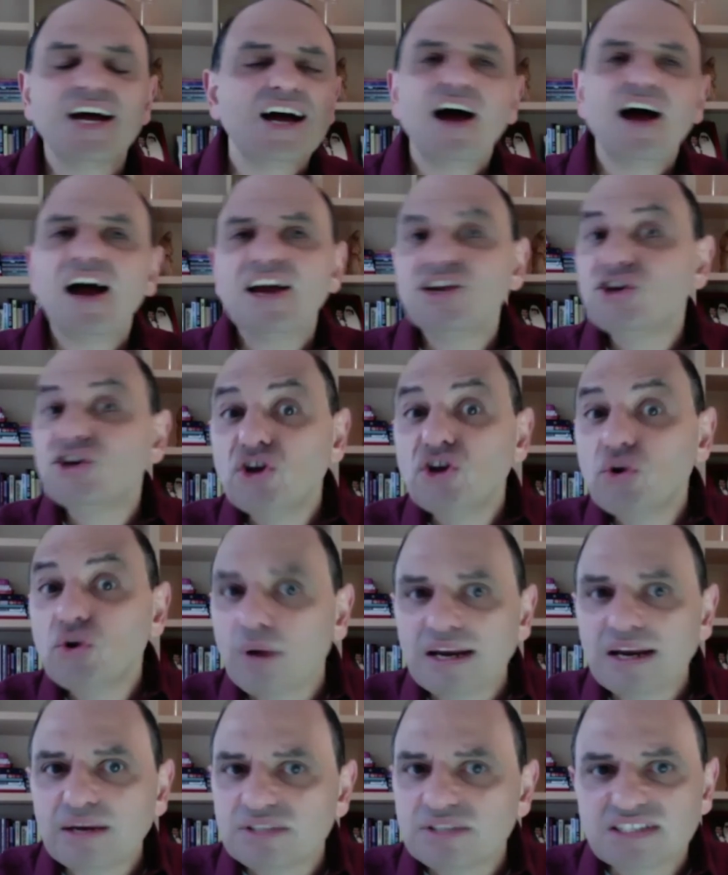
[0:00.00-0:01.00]
knew when he
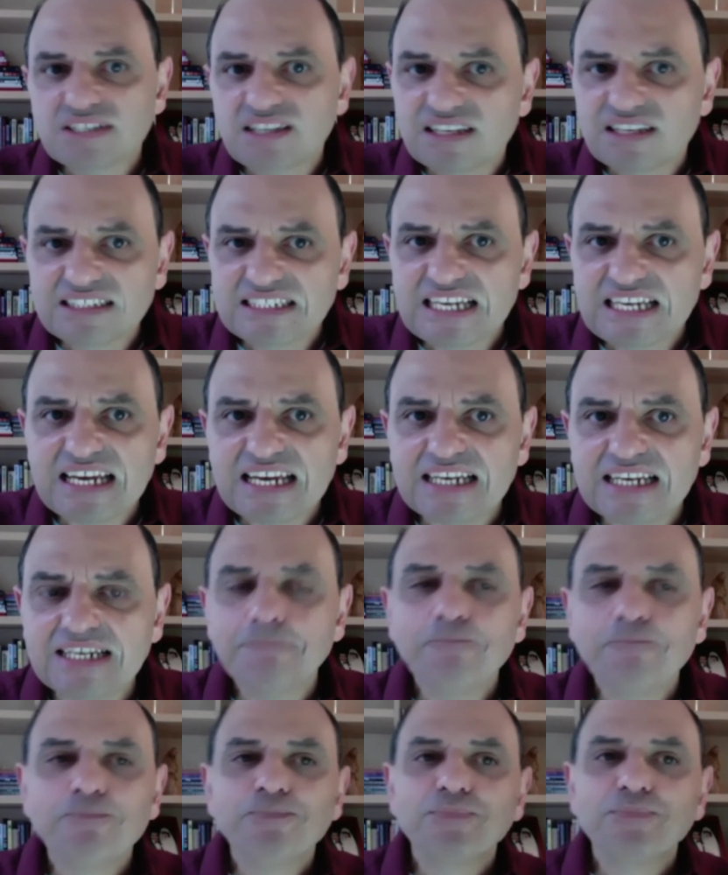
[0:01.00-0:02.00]
was 13,
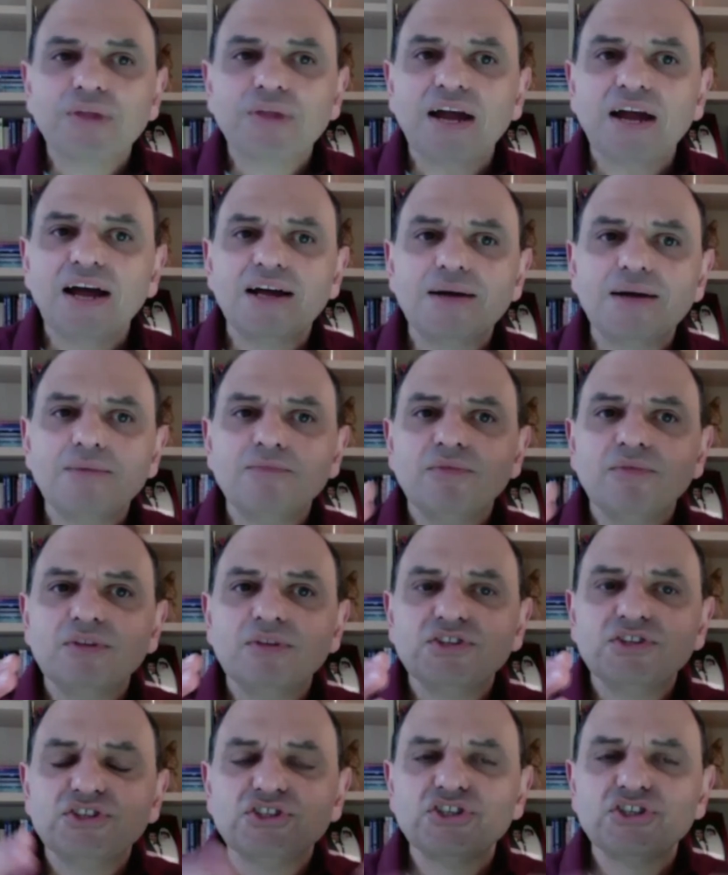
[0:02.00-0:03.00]

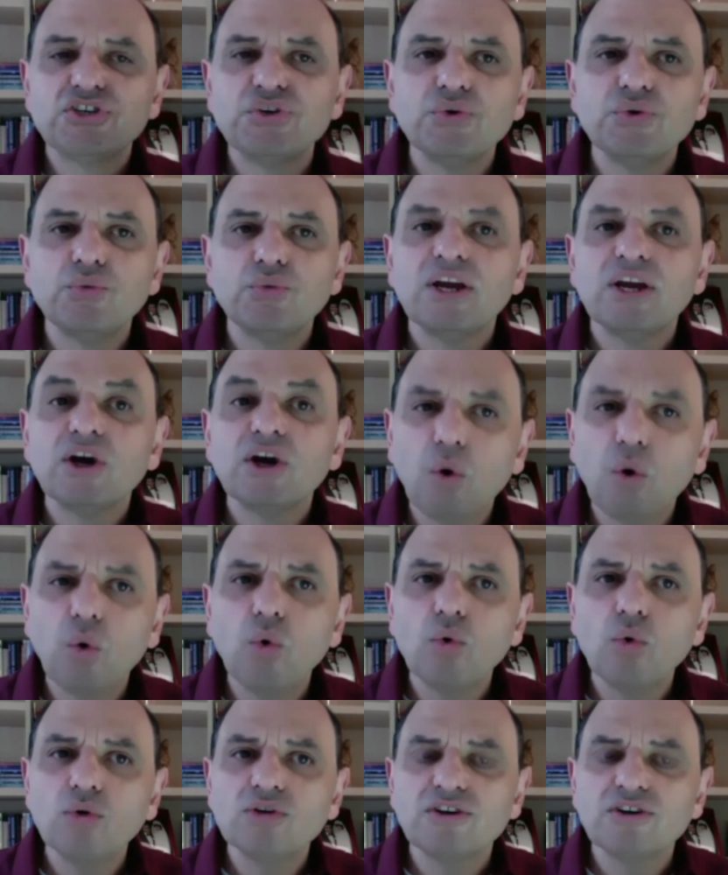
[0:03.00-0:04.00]
to record
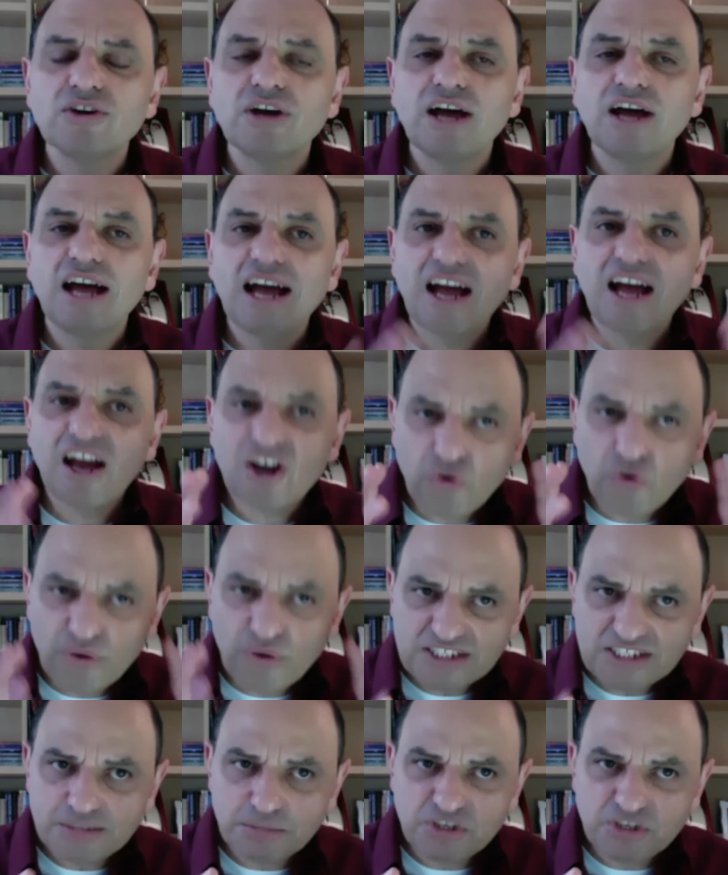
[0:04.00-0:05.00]
a
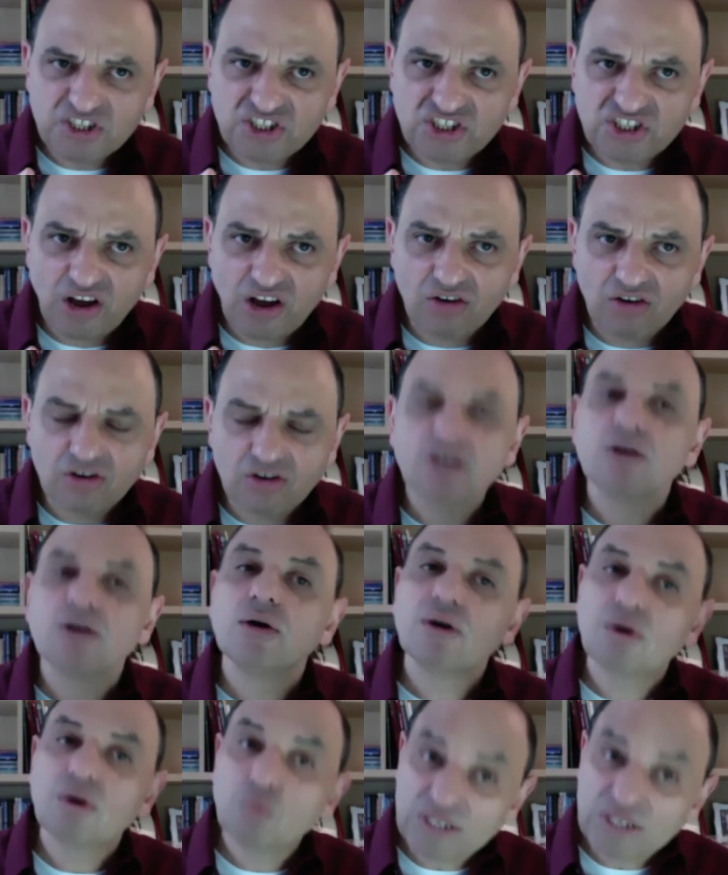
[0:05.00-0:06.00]
Christmas song,
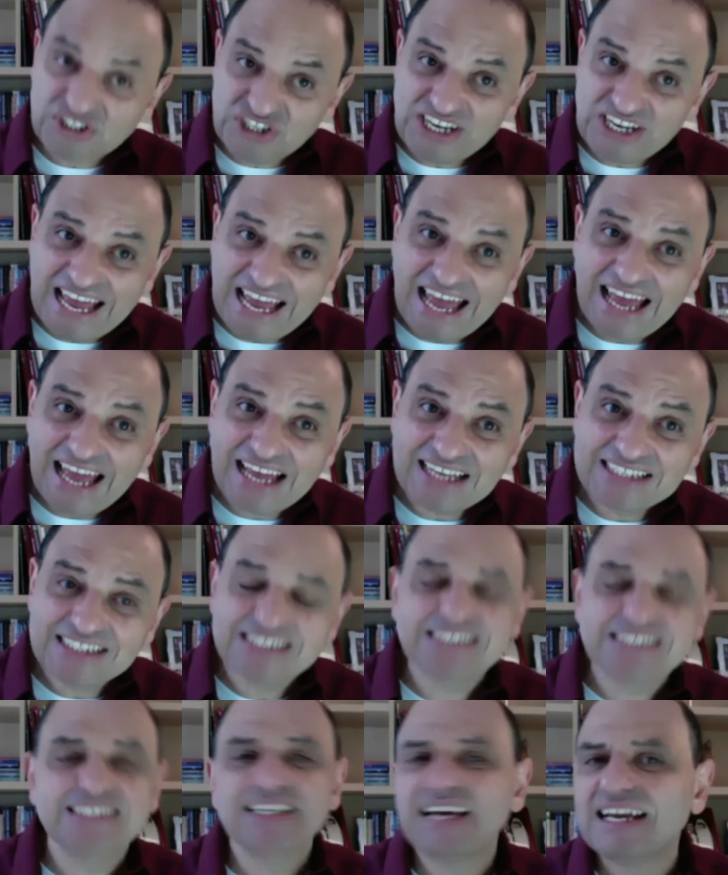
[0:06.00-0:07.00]
which he has,
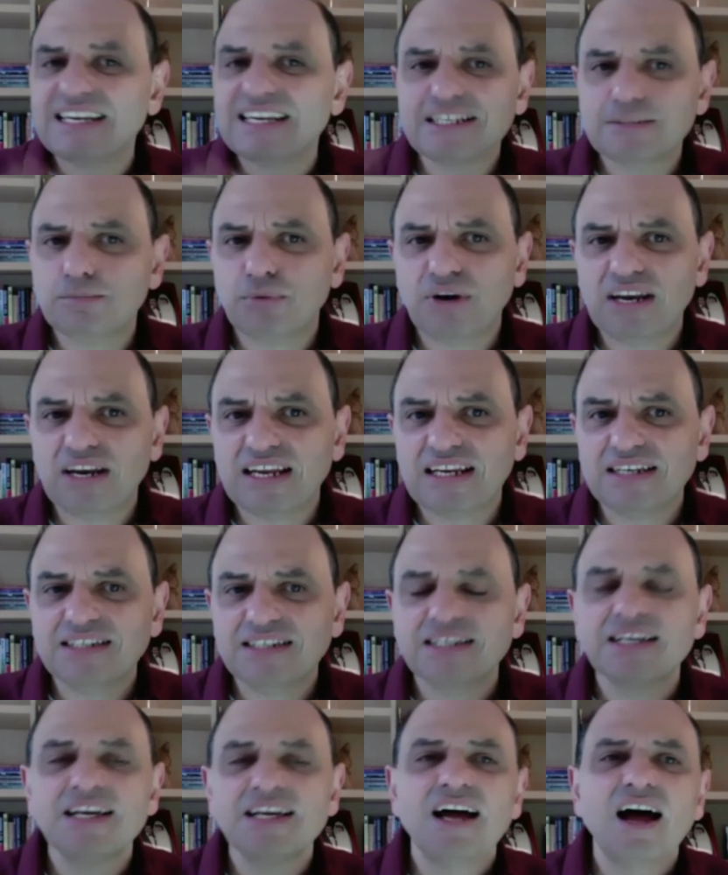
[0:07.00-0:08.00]
and it's brilliant.
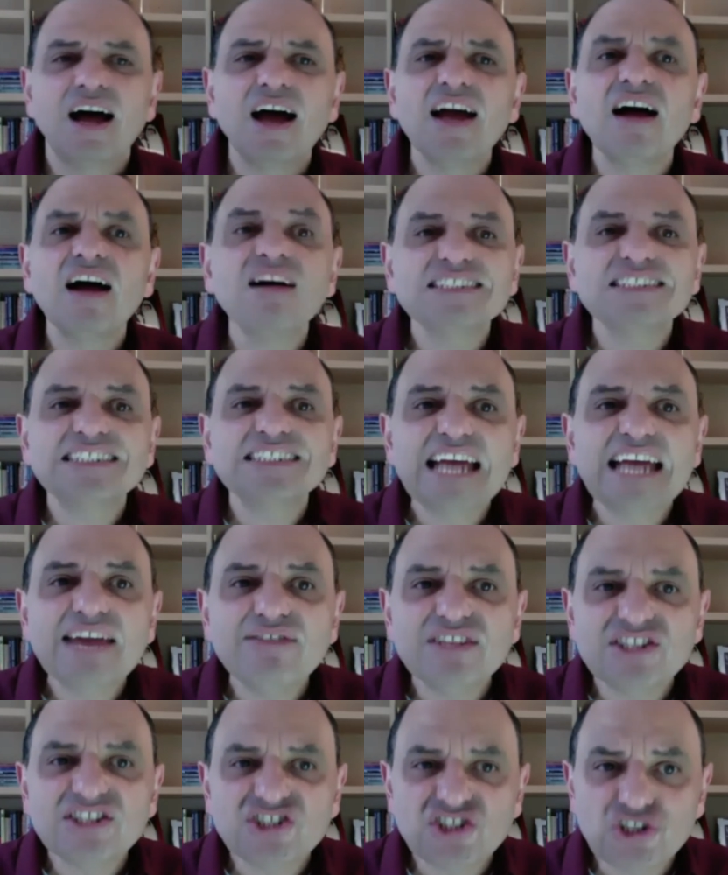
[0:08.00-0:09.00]
I asked David
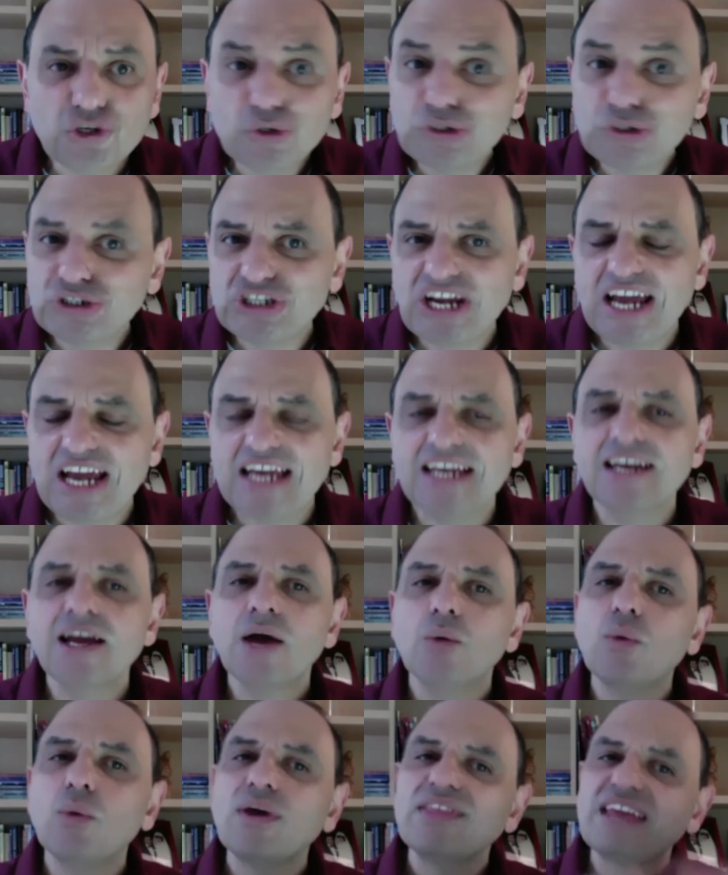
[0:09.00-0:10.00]
Suchet
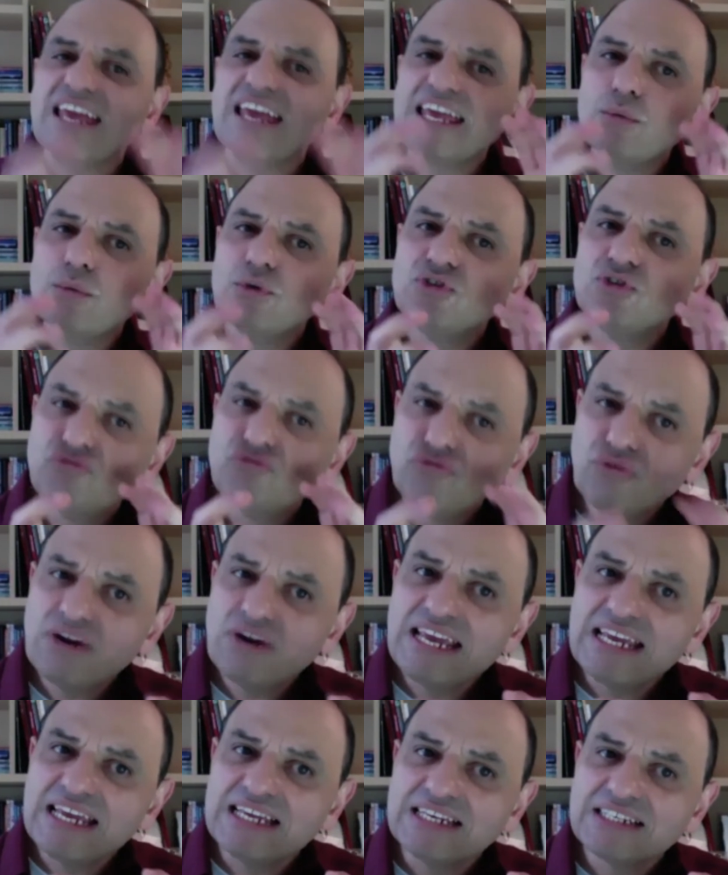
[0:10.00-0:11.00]
whether he would
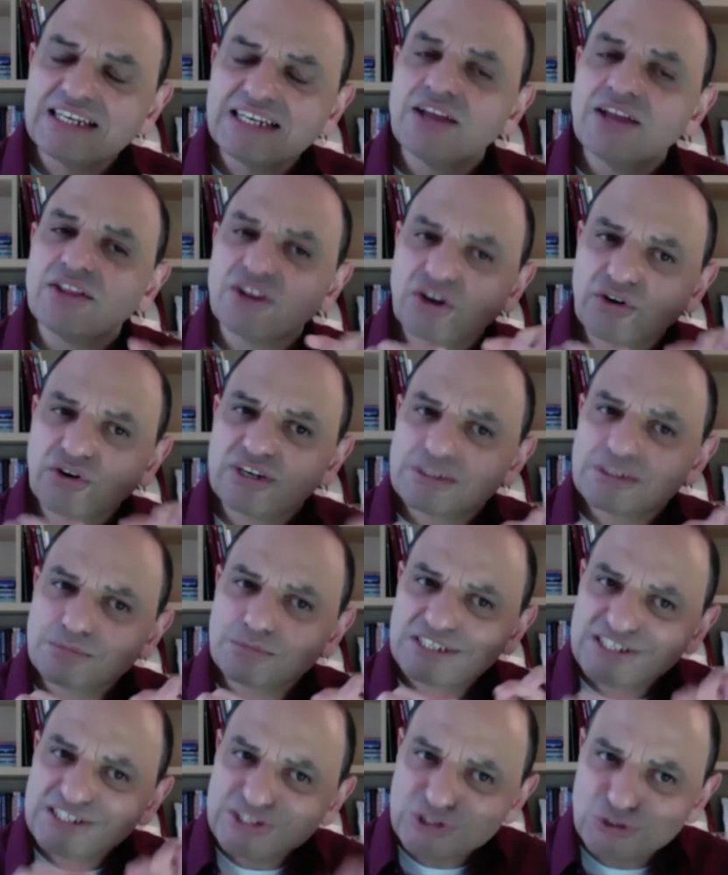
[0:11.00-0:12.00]
read the Christmas
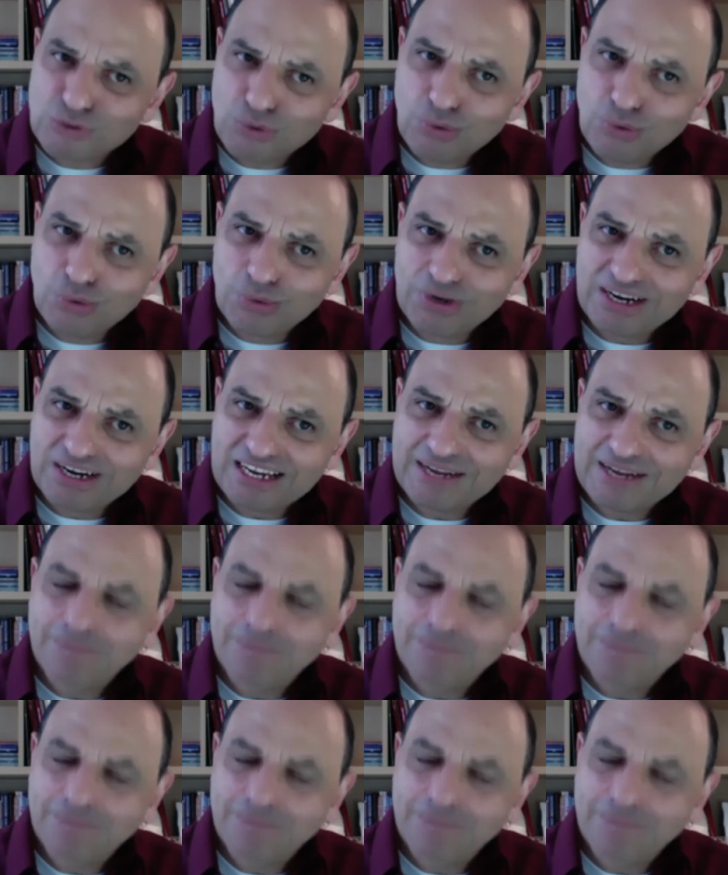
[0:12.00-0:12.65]
story,